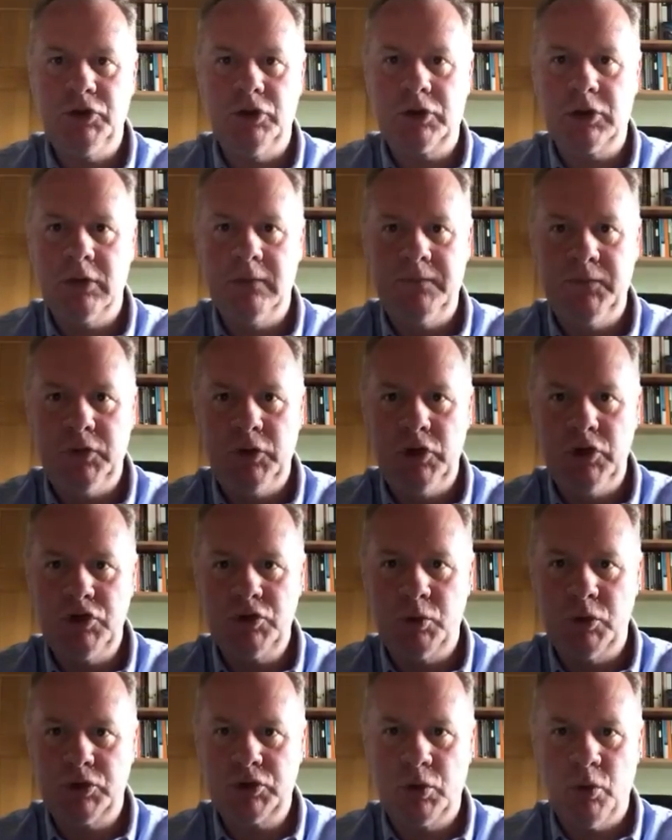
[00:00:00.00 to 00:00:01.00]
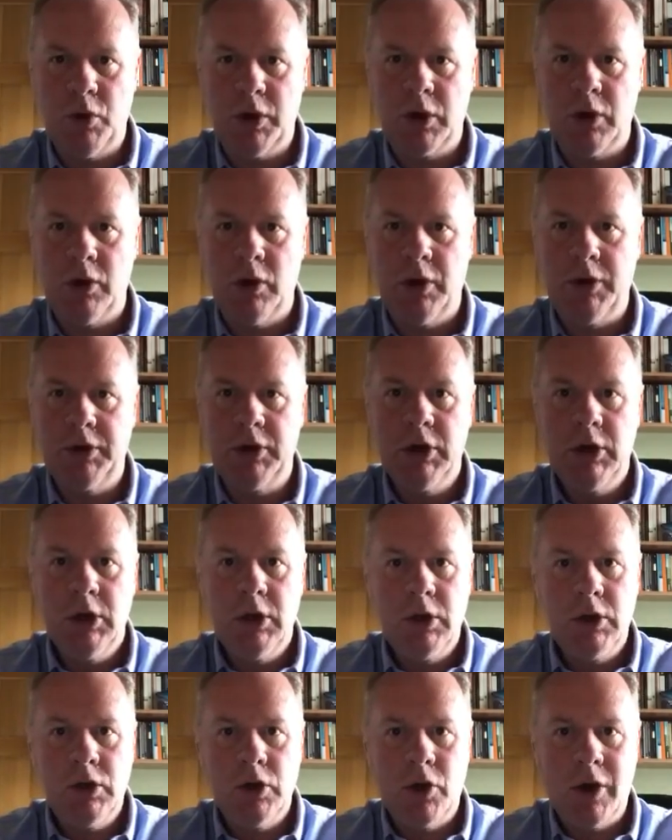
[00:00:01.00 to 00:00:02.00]
you're confused what's going on,
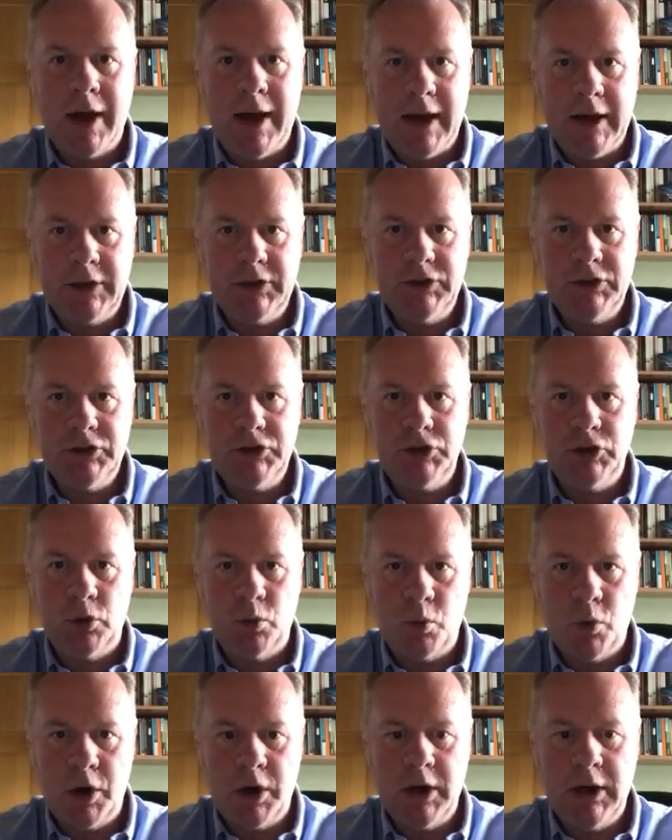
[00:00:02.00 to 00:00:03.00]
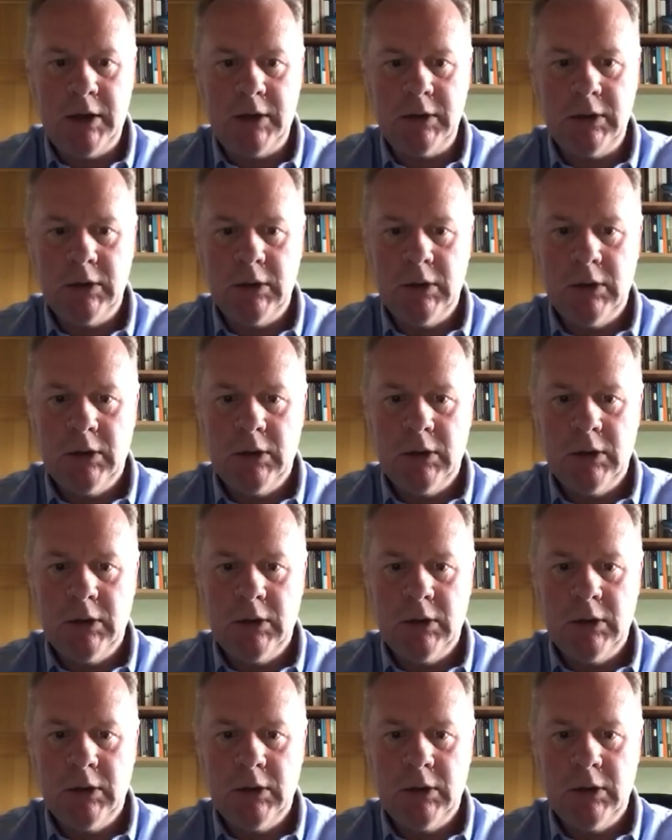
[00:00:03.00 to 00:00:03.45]
you're anxious, you're worried.